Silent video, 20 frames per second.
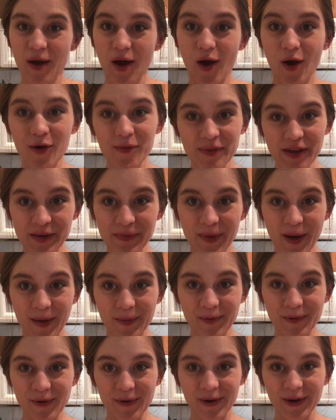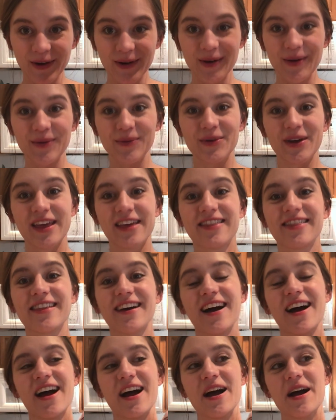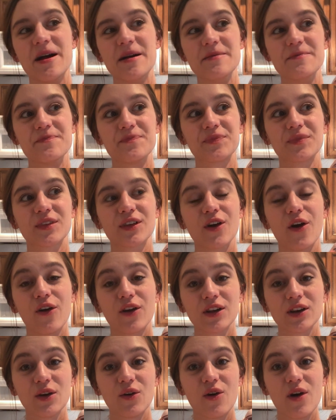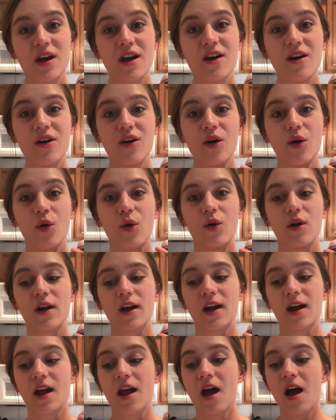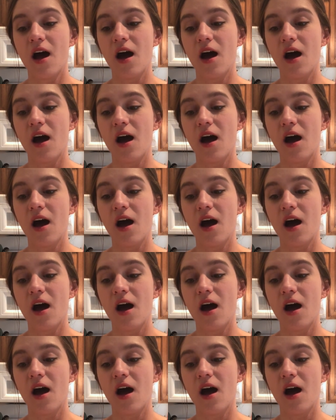homemade popcorn with coconut oil or